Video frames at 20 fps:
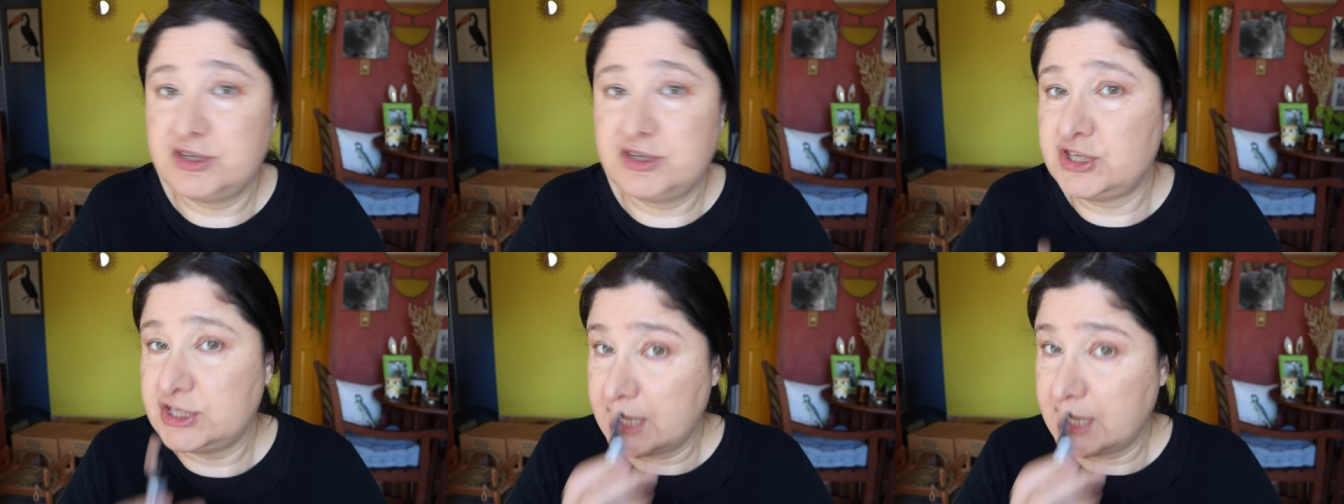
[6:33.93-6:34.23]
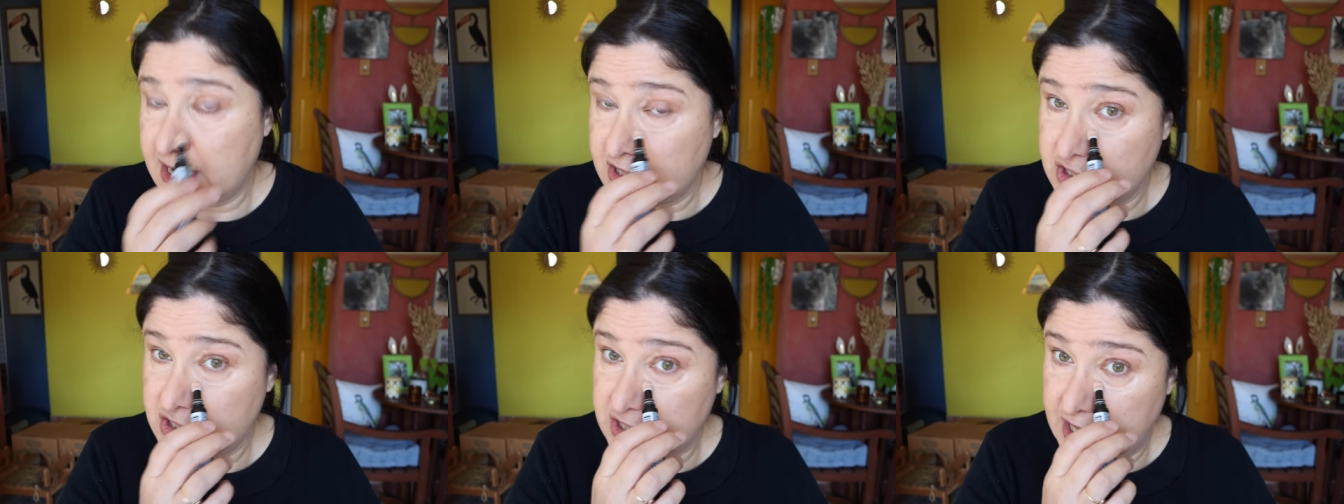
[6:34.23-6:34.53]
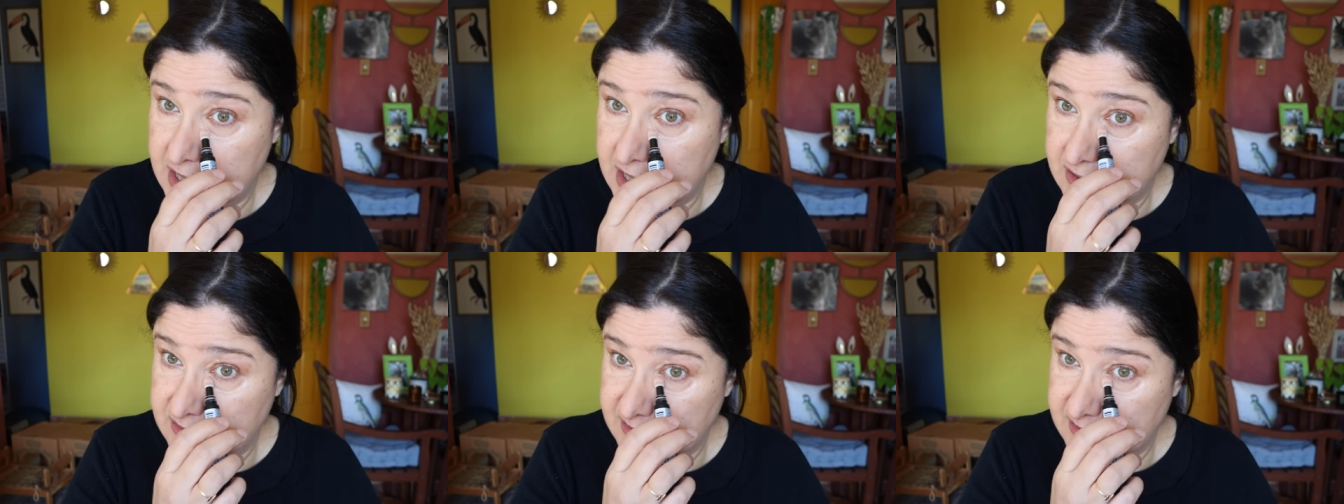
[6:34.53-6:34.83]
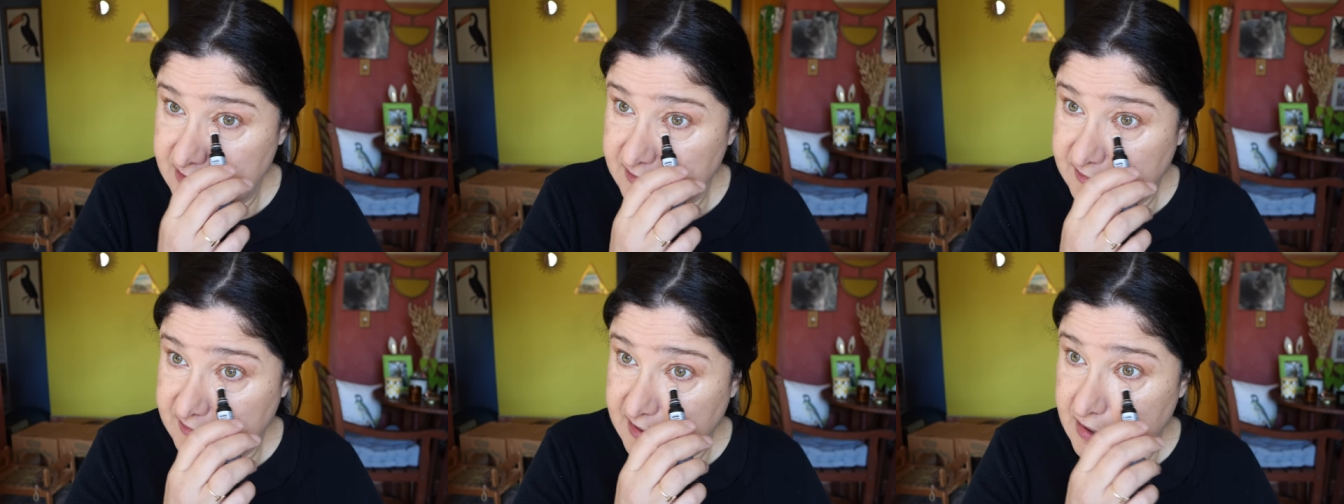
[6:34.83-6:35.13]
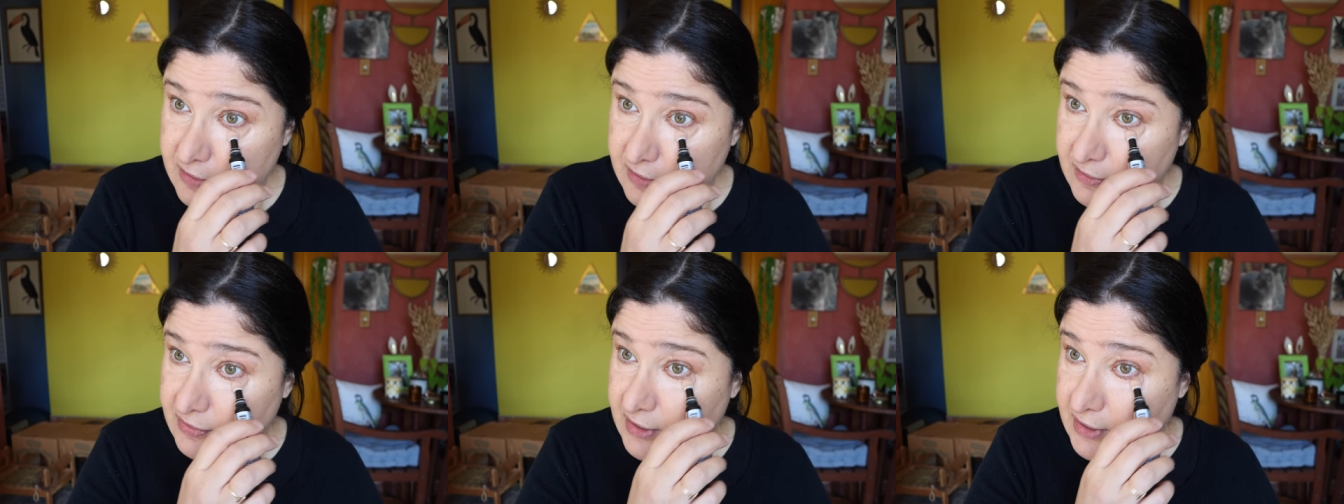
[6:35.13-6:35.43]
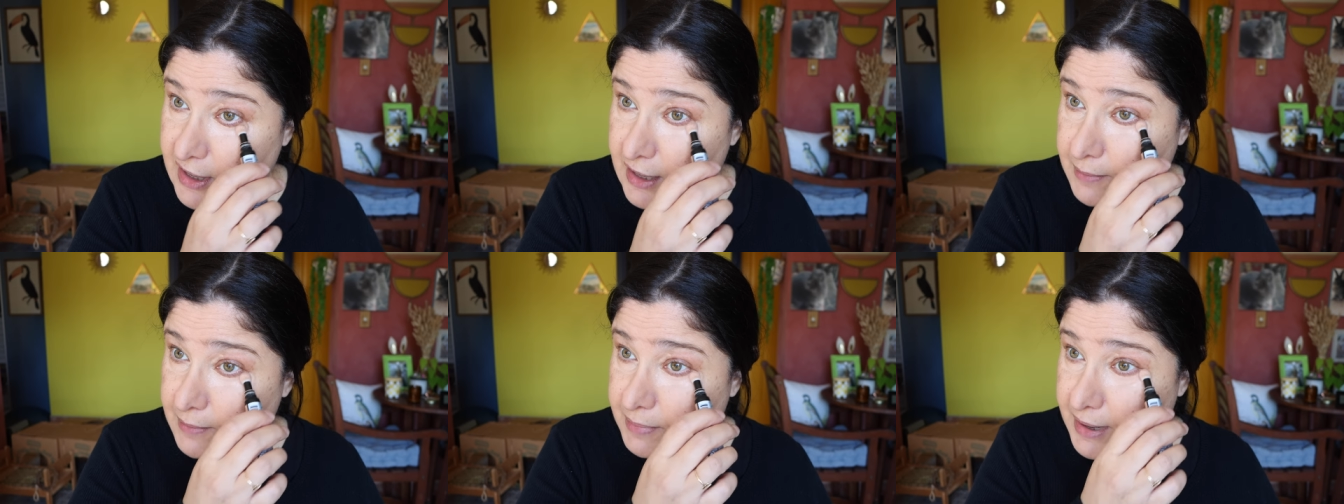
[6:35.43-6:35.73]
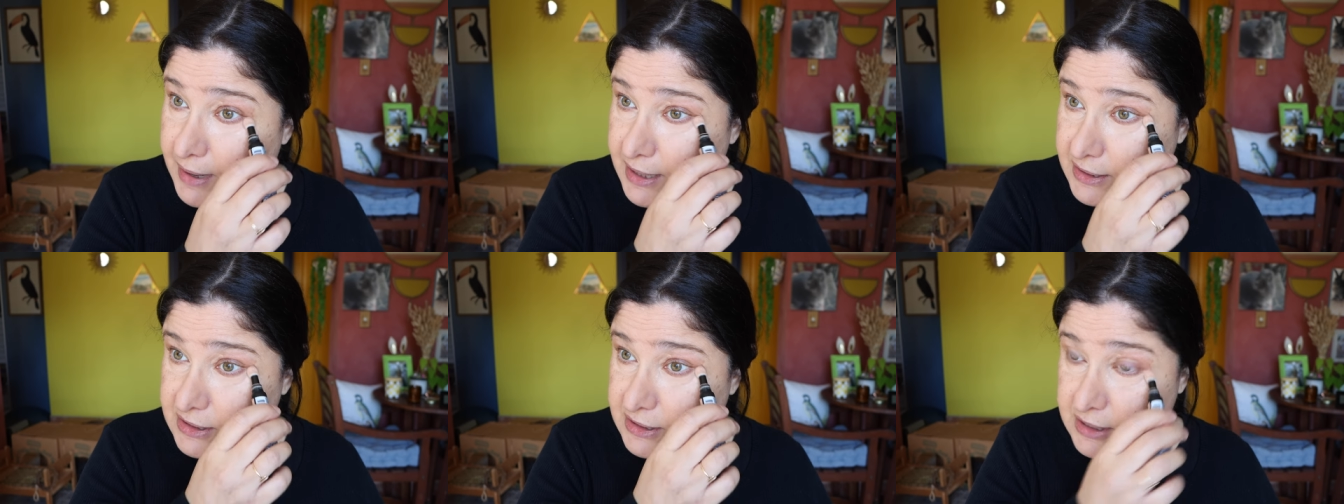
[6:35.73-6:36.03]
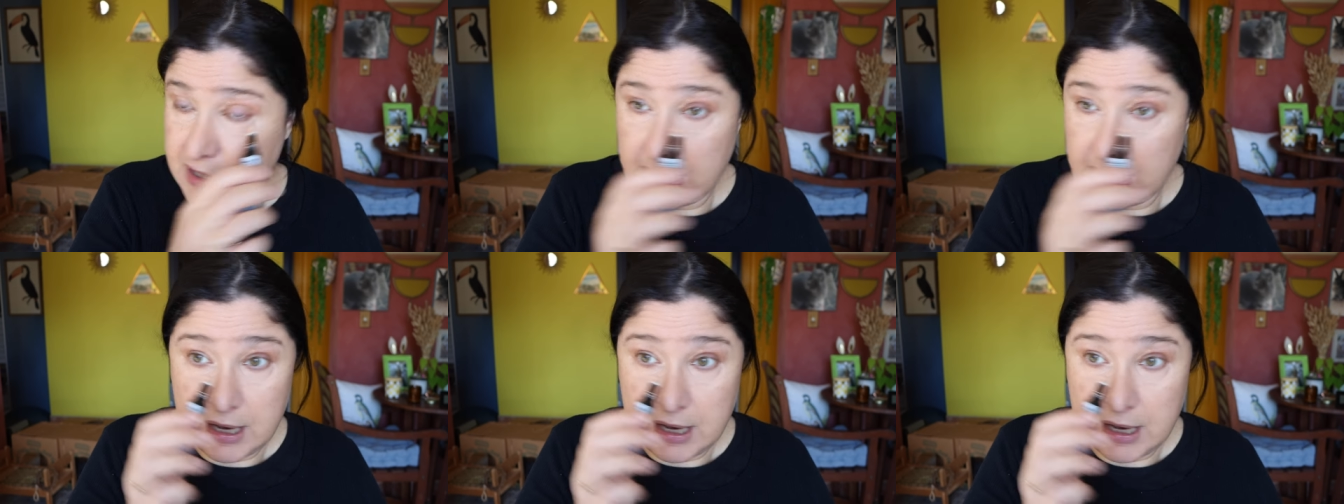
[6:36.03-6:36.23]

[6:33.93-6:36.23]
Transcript: shade changes here and there, but